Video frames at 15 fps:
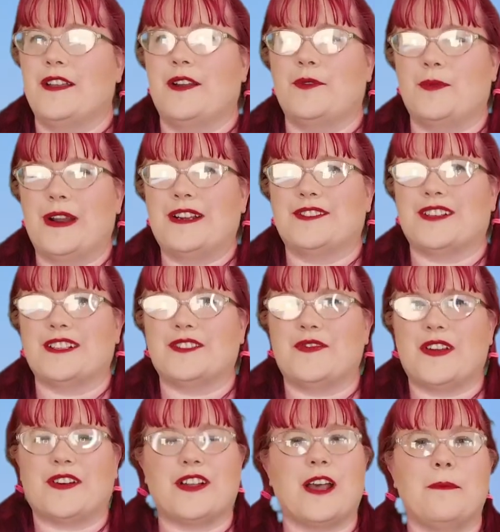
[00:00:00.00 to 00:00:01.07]
a Renaissance
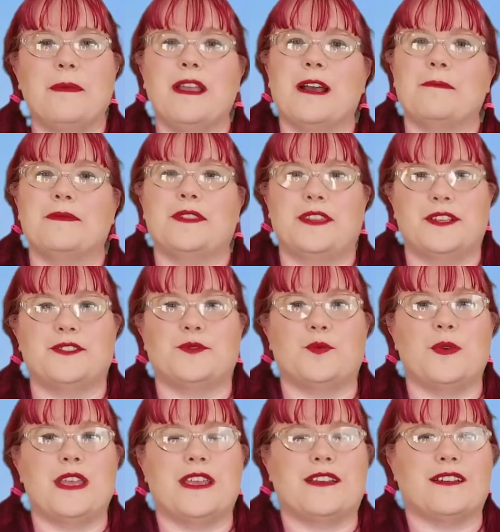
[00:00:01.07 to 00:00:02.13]
fair coming up this
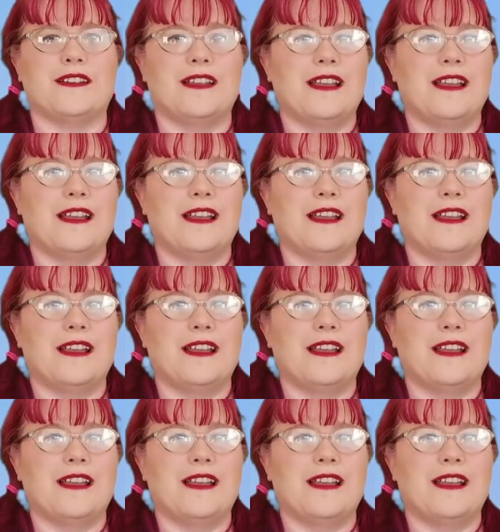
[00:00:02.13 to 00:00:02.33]
week.